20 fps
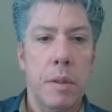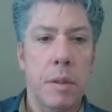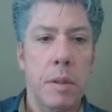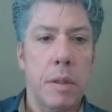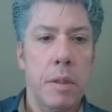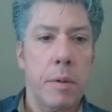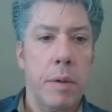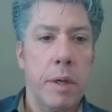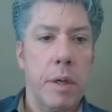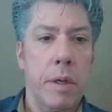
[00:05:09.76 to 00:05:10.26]

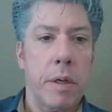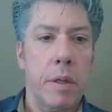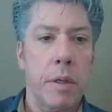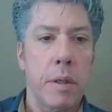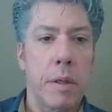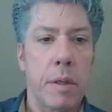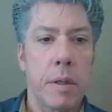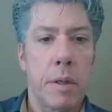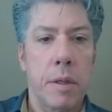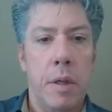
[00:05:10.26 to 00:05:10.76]
There we are.
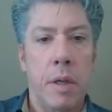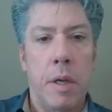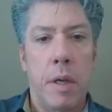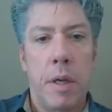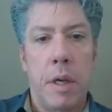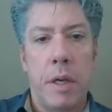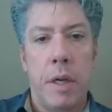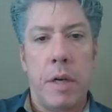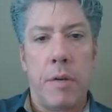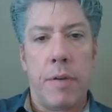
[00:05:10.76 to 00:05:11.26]

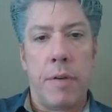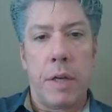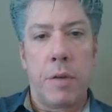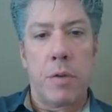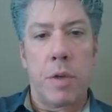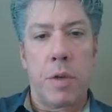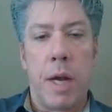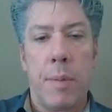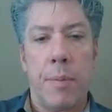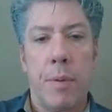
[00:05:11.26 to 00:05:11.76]
Now if I
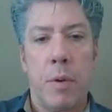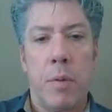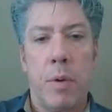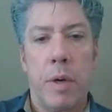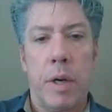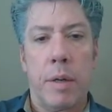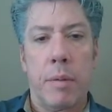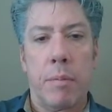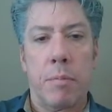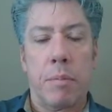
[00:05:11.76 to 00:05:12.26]
drop it
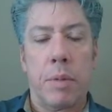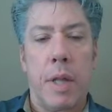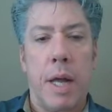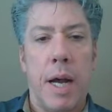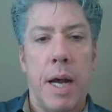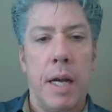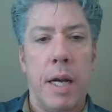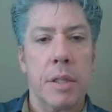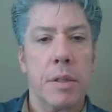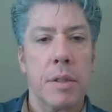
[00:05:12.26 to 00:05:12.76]
where it
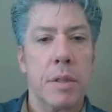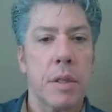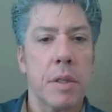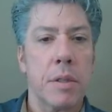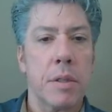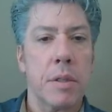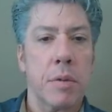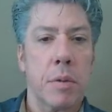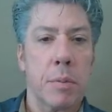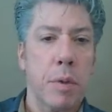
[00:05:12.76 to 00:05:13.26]
blocks
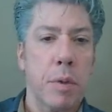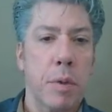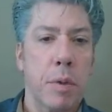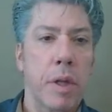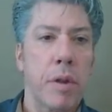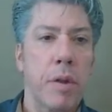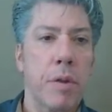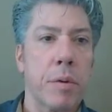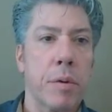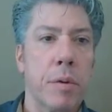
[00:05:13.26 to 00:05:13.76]
this or pull it
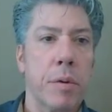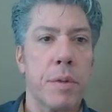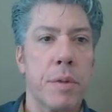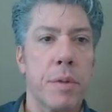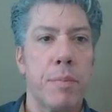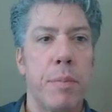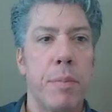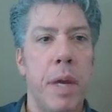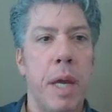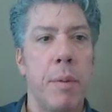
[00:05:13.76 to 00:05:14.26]
through this
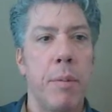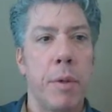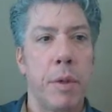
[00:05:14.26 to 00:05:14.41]
beam,